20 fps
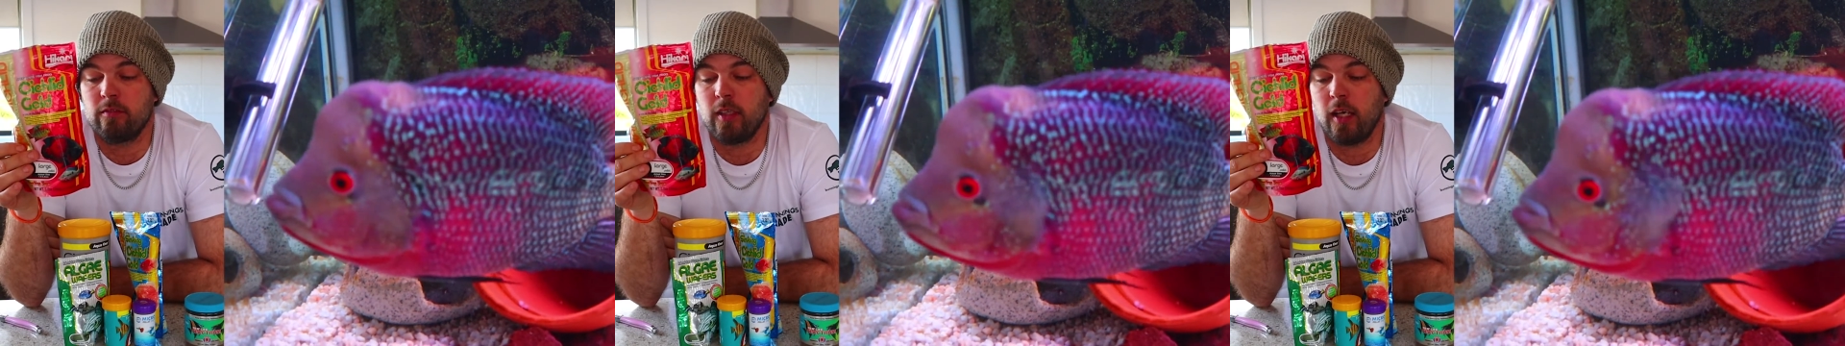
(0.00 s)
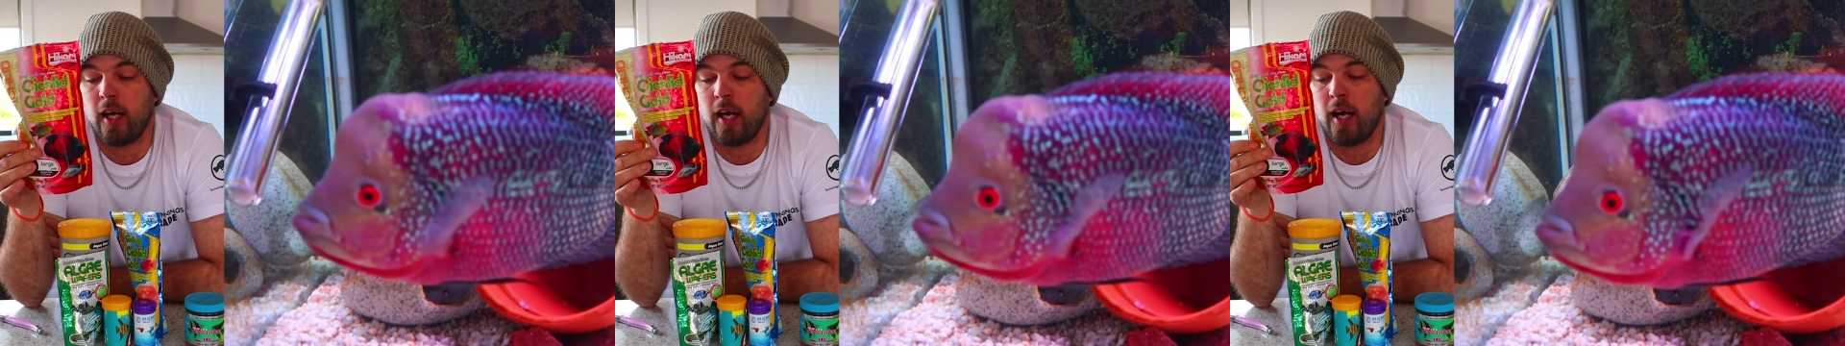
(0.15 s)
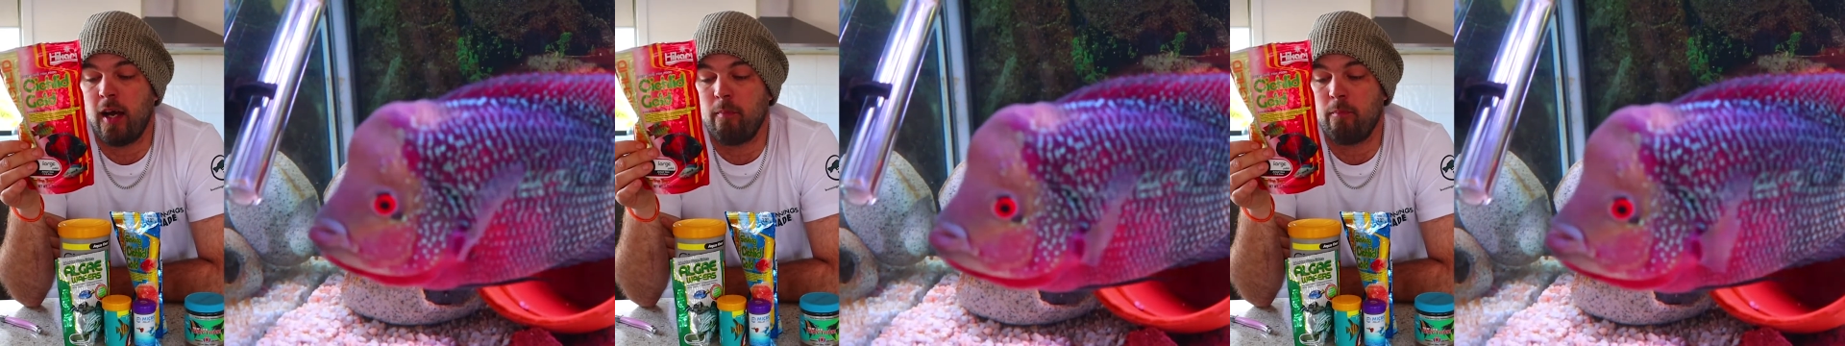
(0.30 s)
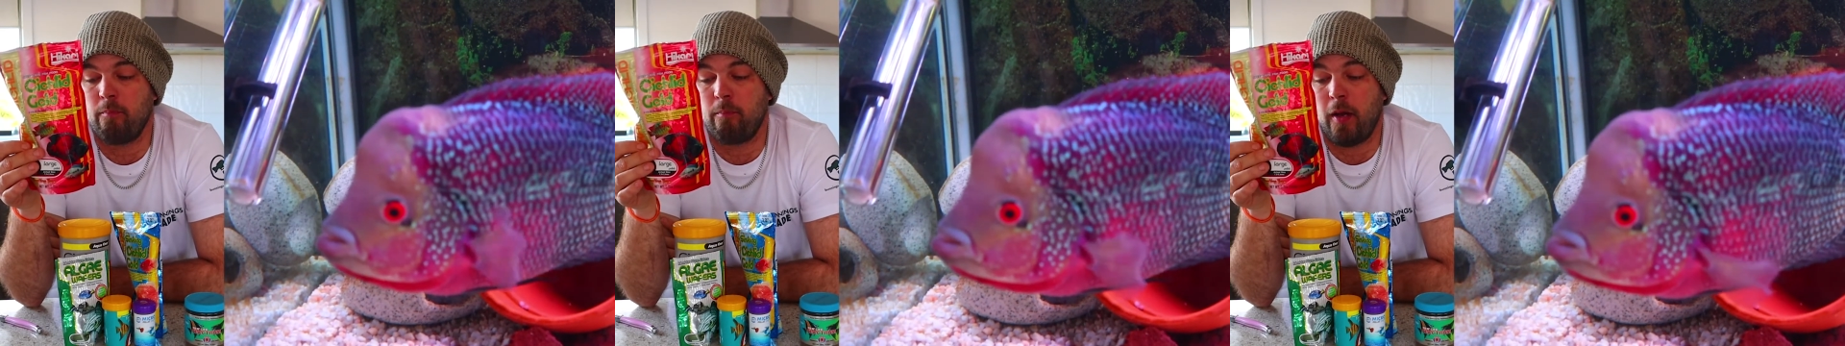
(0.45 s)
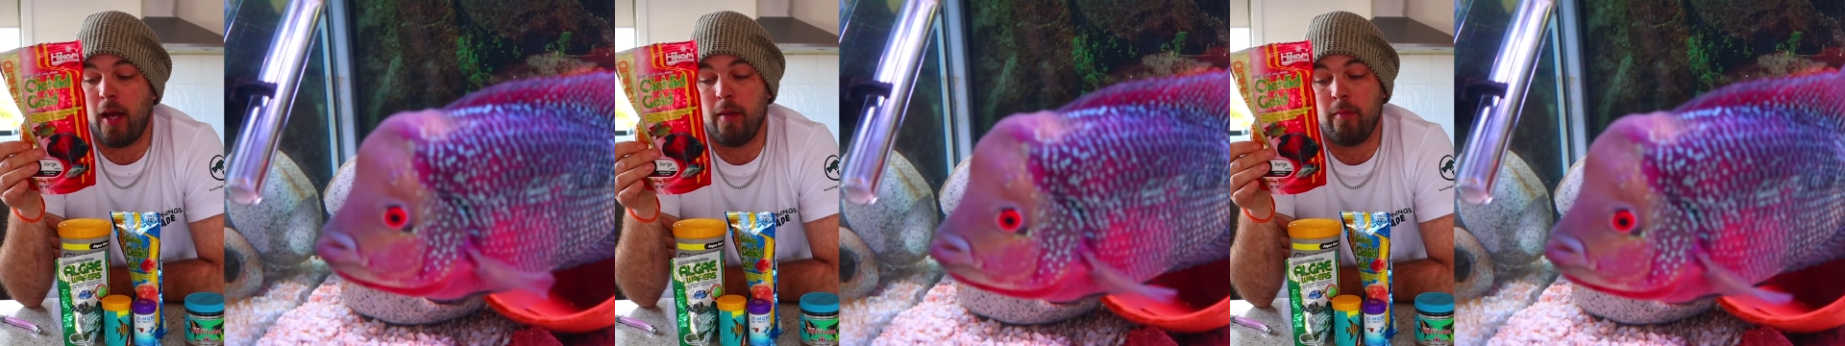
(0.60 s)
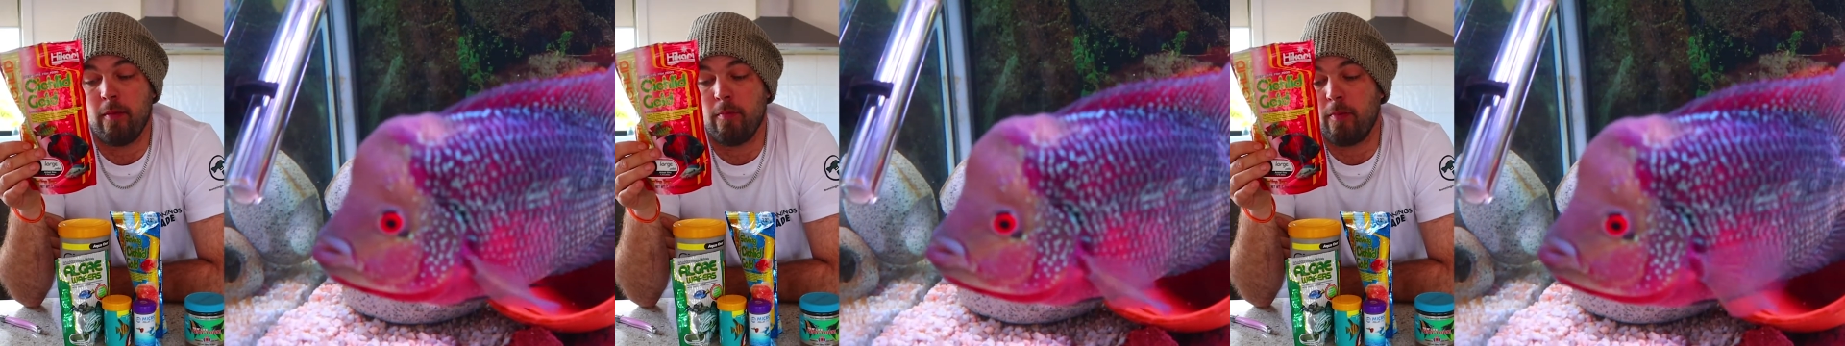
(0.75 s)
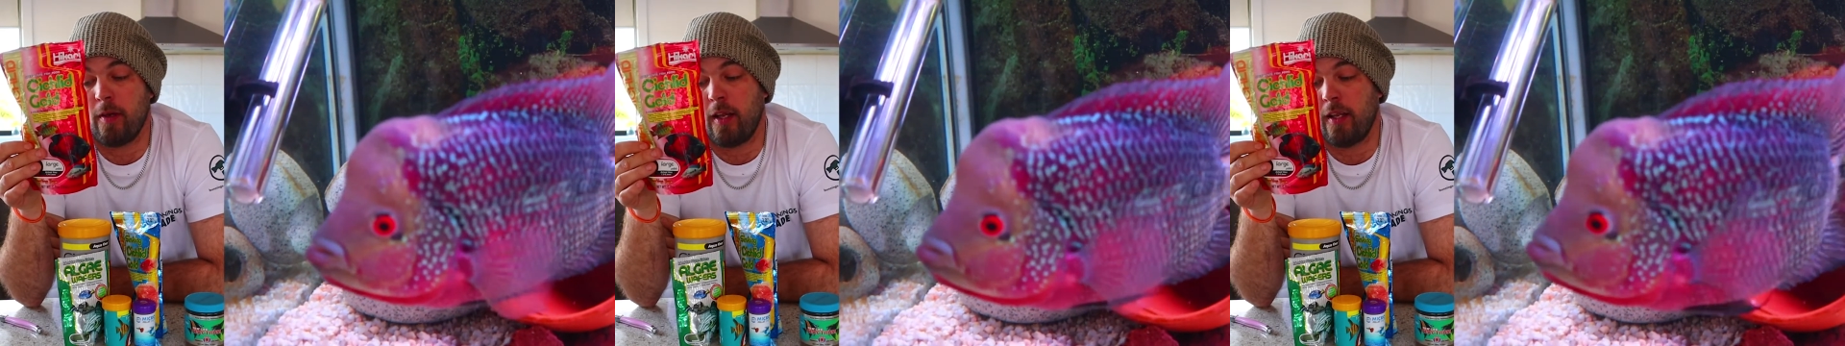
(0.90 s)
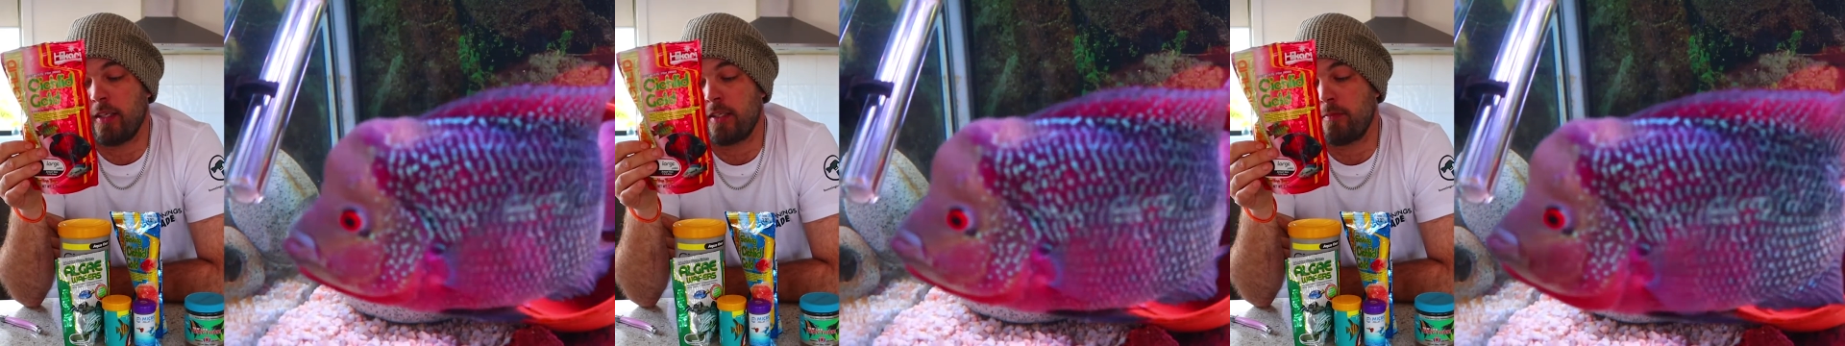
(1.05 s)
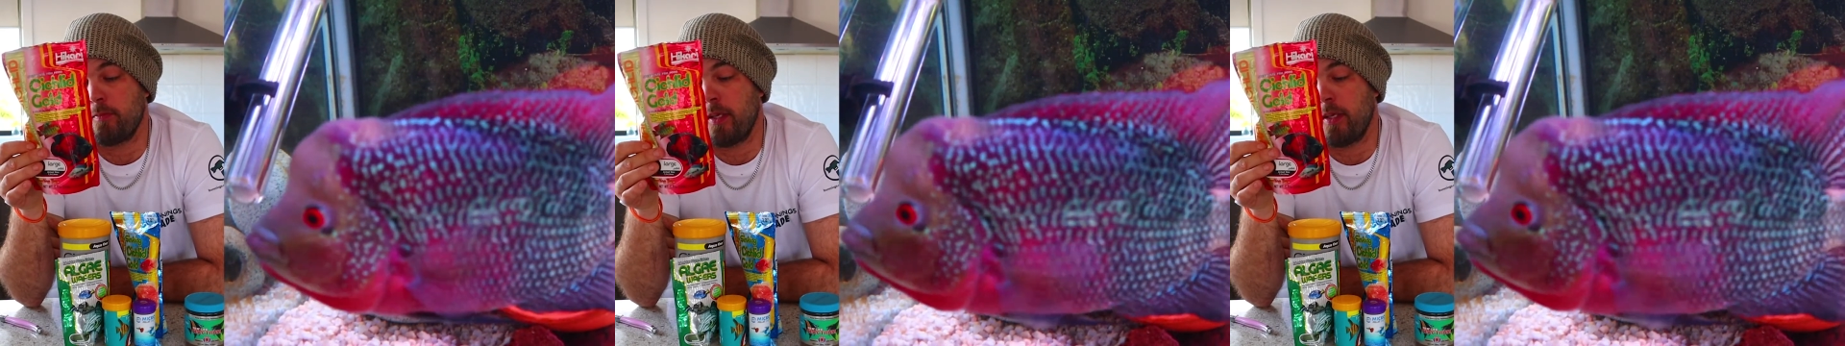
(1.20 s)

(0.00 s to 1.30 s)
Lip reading: baby pellets,